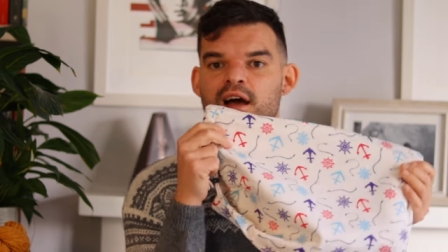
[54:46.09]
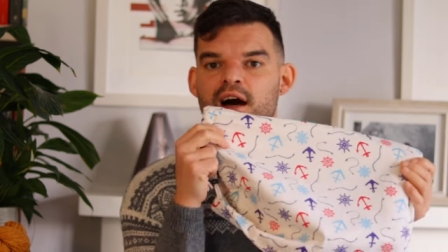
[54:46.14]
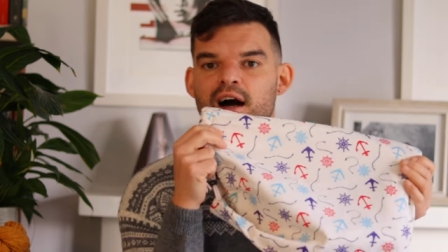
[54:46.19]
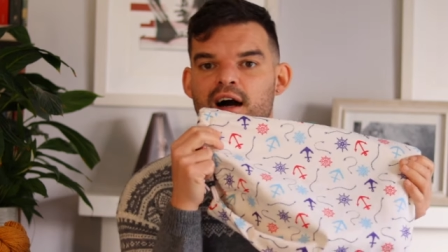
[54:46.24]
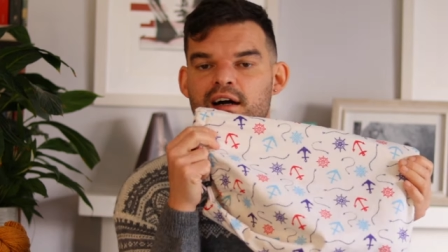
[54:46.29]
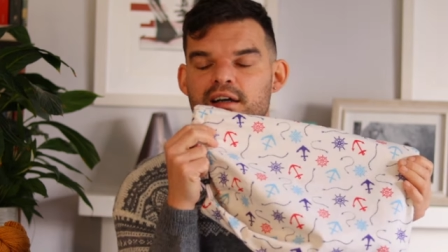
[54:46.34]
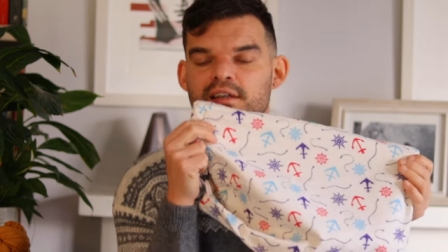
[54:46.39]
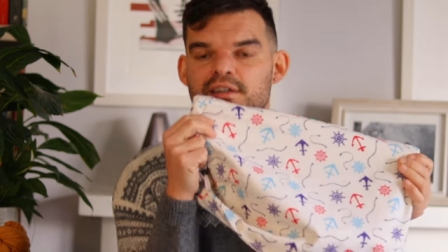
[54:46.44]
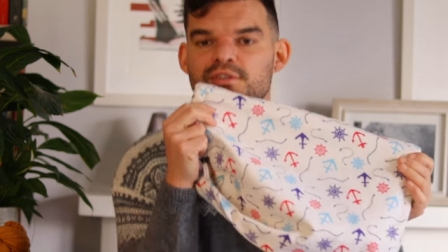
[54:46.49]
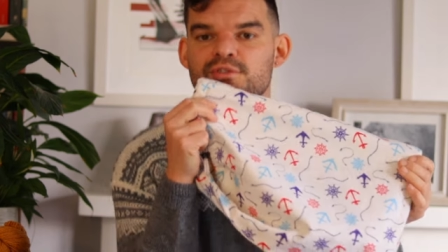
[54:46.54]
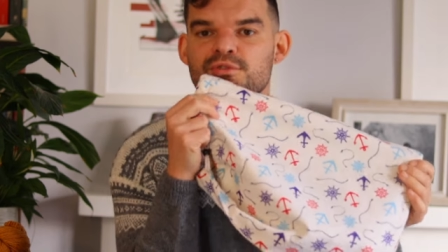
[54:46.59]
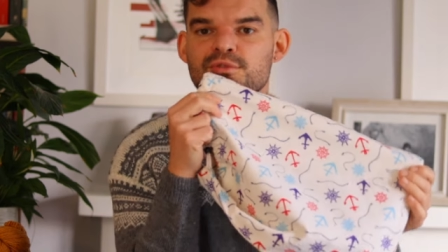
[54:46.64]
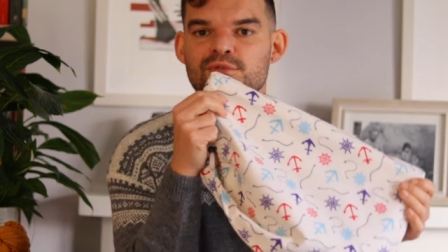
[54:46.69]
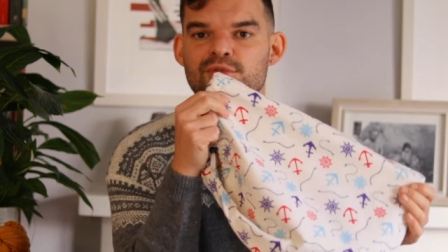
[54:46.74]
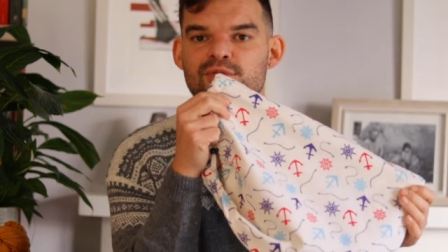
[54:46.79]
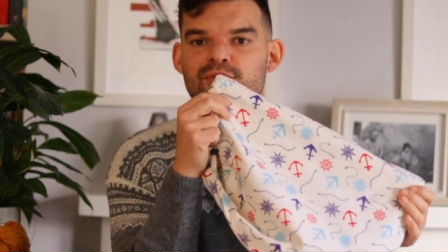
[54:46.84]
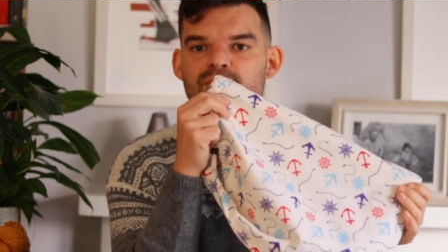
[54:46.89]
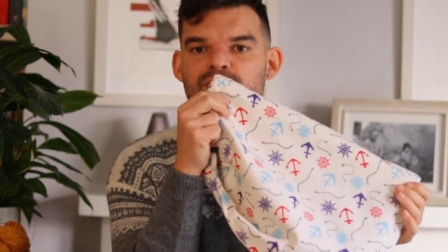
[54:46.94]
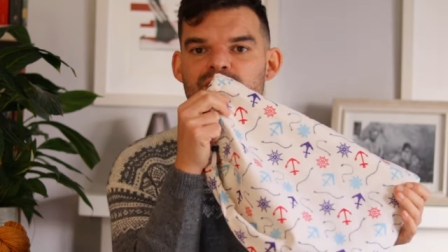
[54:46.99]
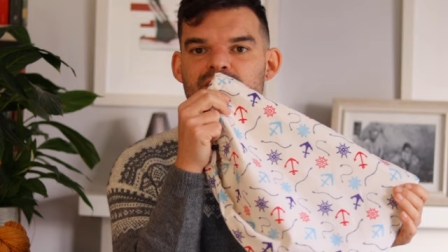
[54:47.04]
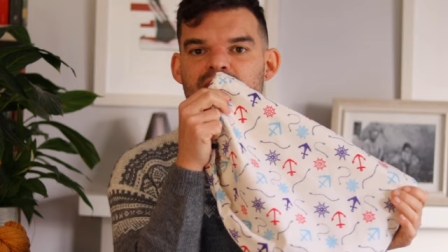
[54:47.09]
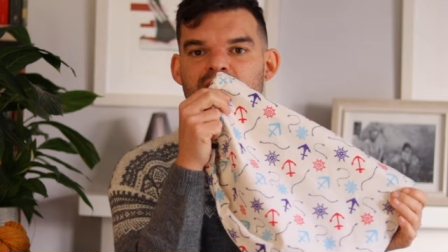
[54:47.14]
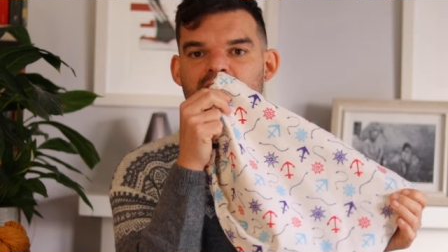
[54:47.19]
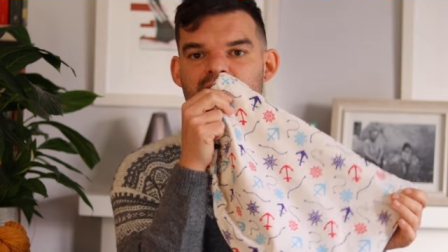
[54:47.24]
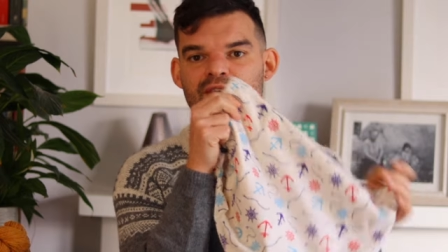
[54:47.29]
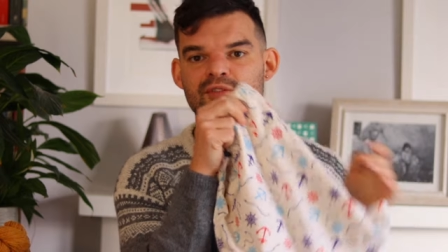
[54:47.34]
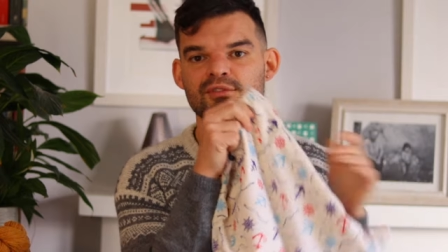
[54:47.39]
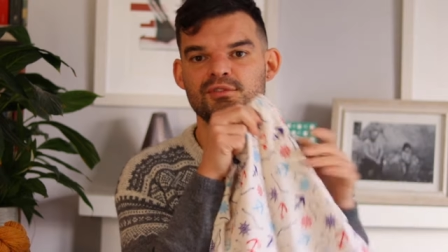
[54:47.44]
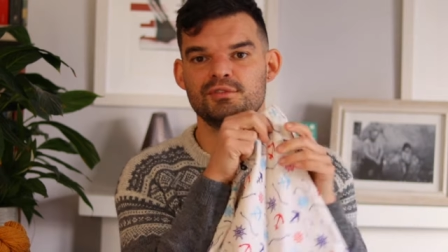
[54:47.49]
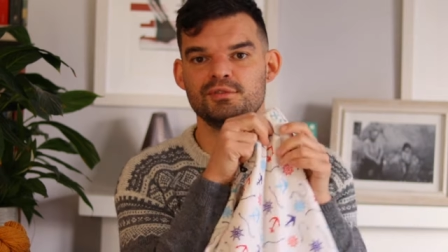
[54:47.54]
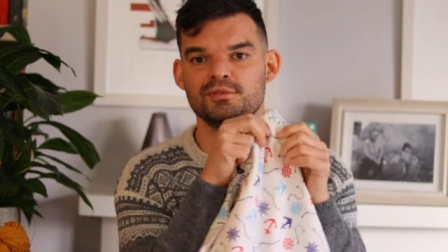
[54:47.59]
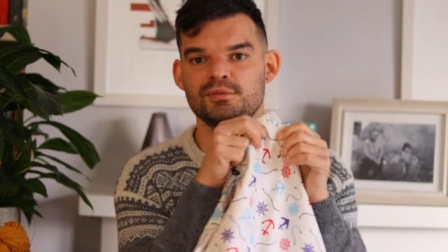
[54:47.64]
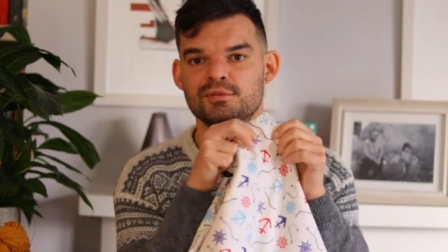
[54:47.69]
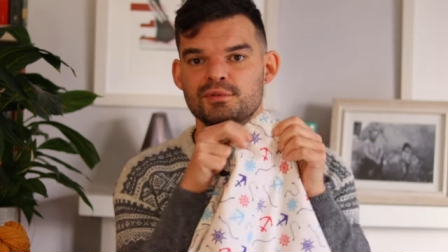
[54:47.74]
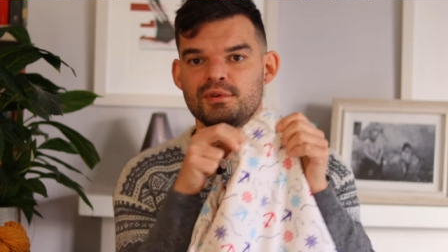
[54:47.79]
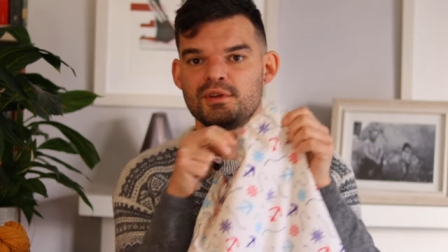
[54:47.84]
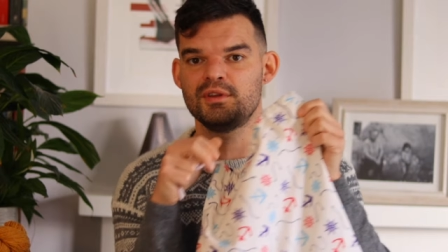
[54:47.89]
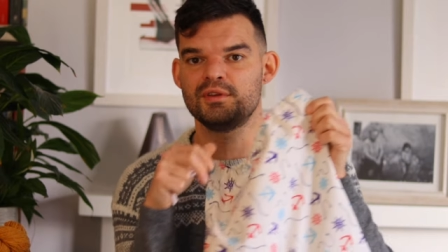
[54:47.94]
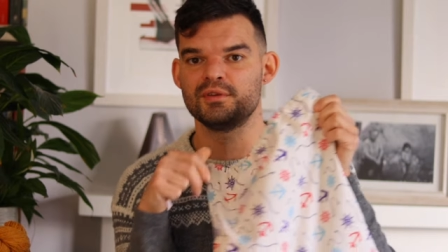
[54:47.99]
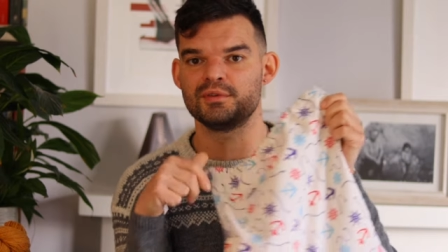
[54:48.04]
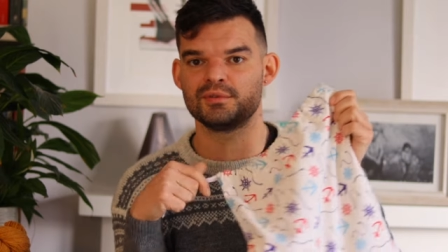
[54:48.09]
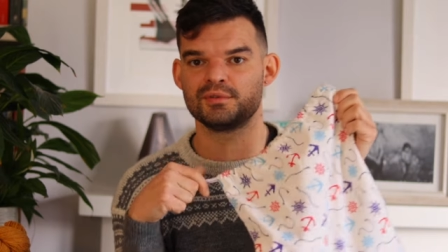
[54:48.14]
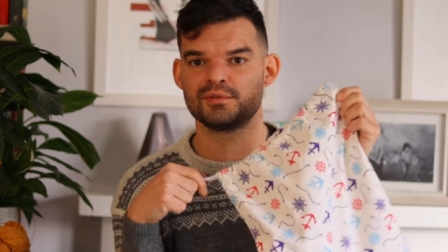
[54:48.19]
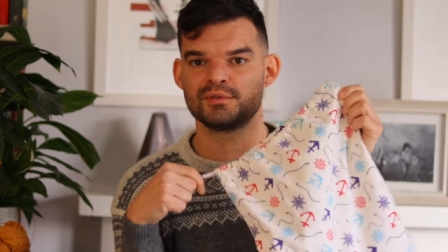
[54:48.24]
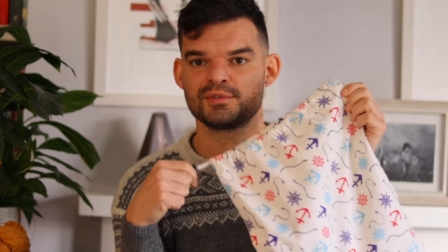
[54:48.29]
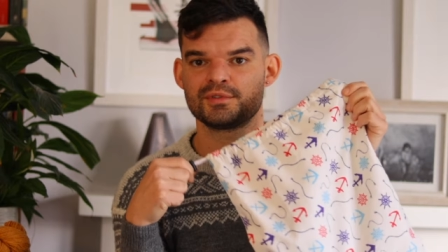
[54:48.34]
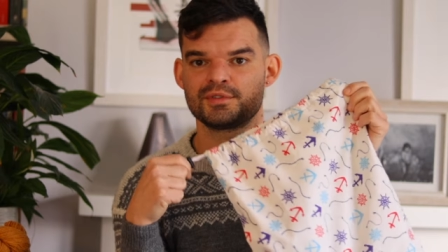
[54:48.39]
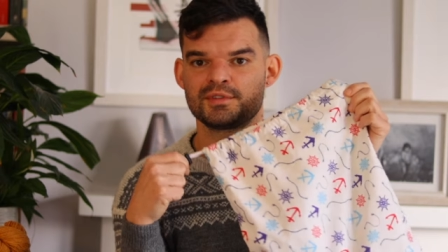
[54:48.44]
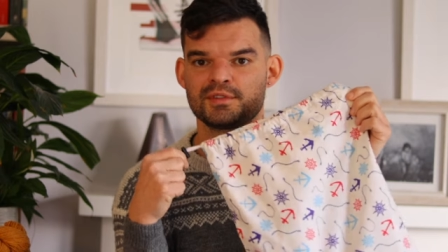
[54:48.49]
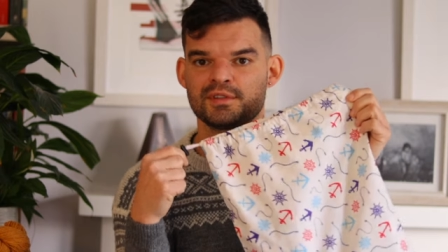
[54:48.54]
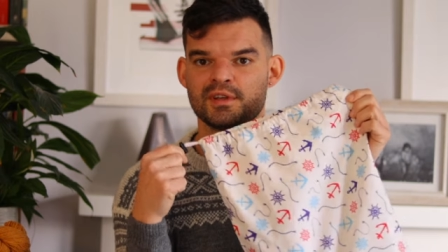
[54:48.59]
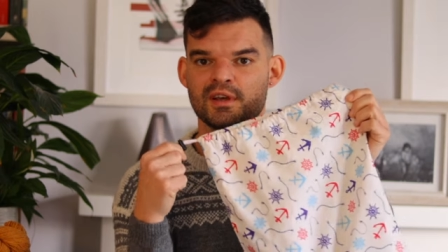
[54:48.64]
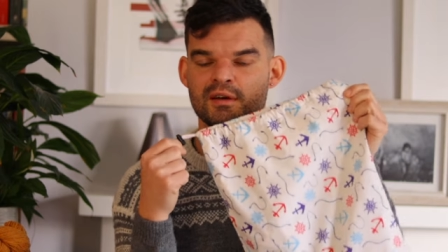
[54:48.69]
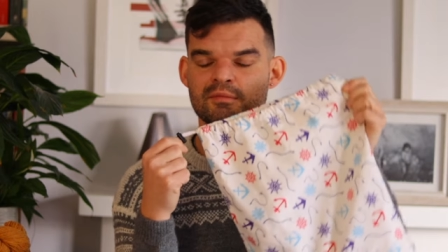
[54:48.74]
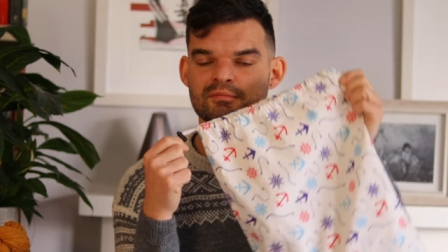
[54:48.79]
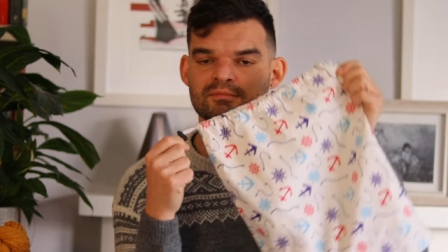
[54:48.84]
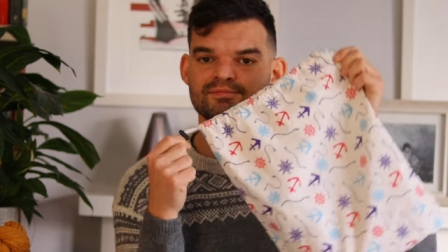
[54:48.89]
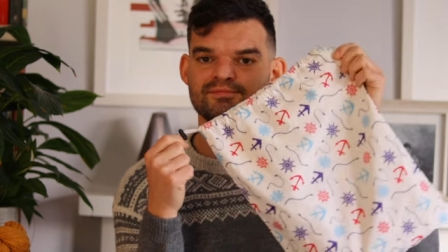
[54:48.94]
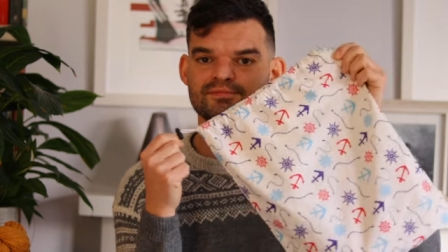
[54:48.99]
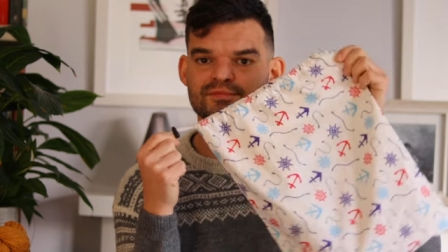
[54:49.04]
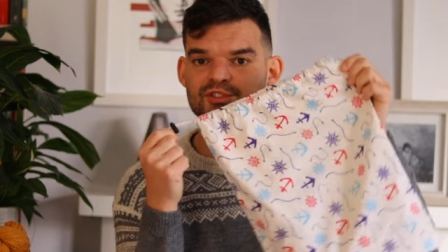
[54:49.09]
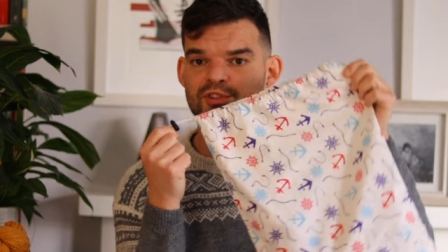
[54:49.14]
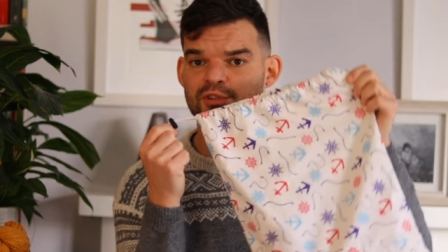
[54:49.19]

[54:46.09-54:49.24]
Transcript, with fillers: I do tend to use um,